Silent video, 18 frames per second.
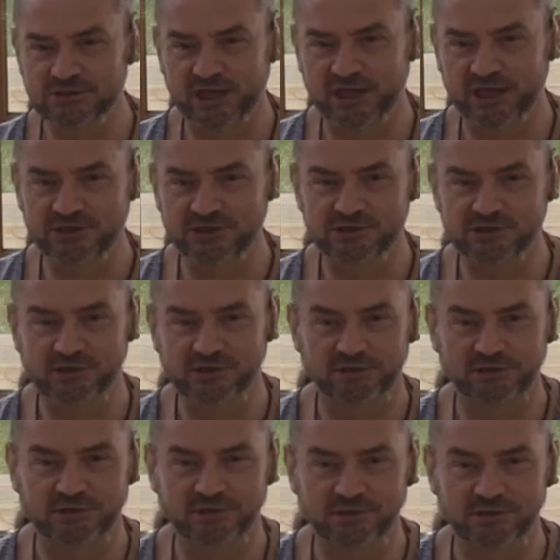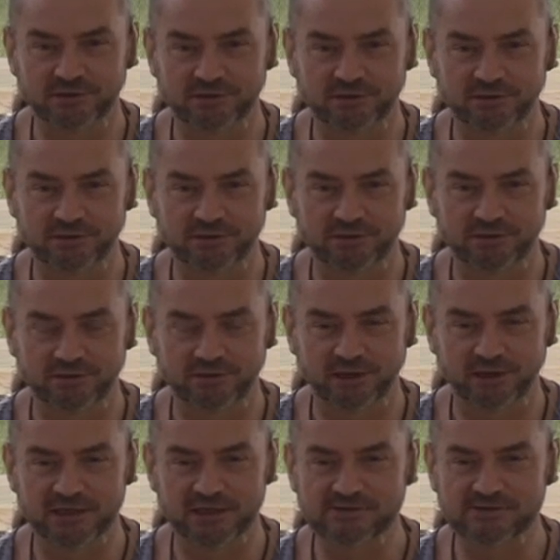change in
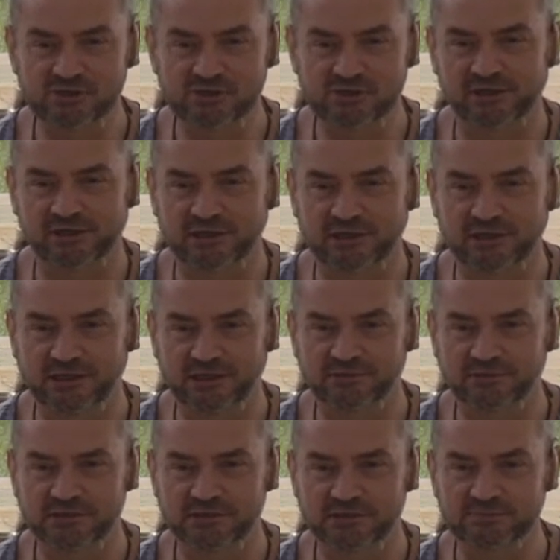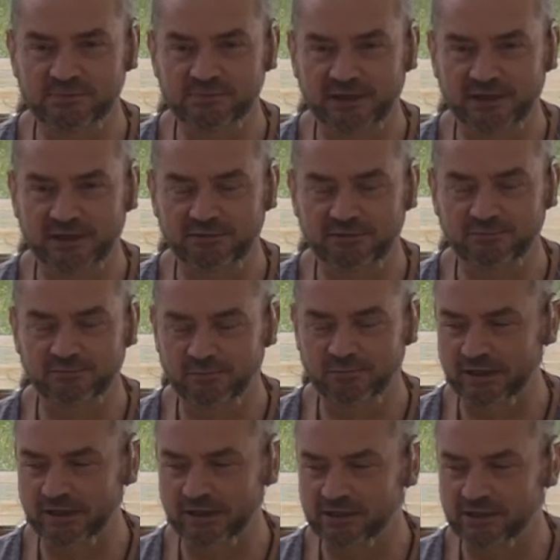the collective psyche that is
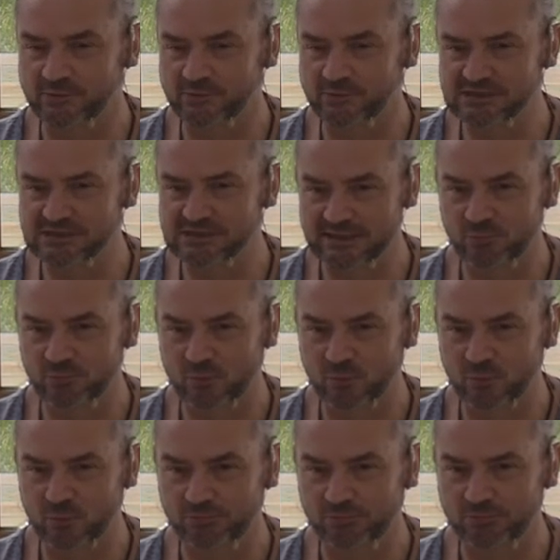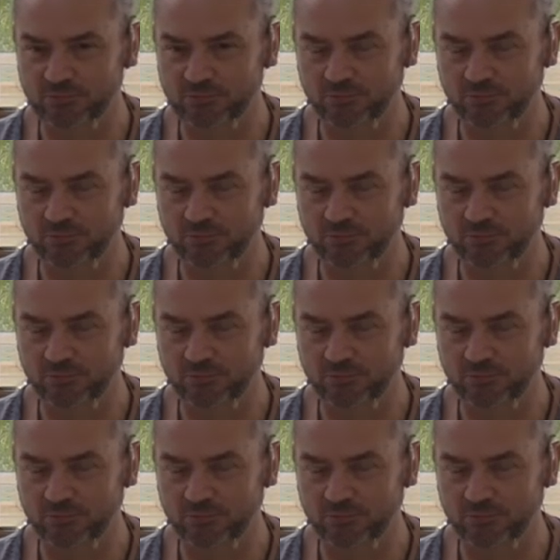making this seem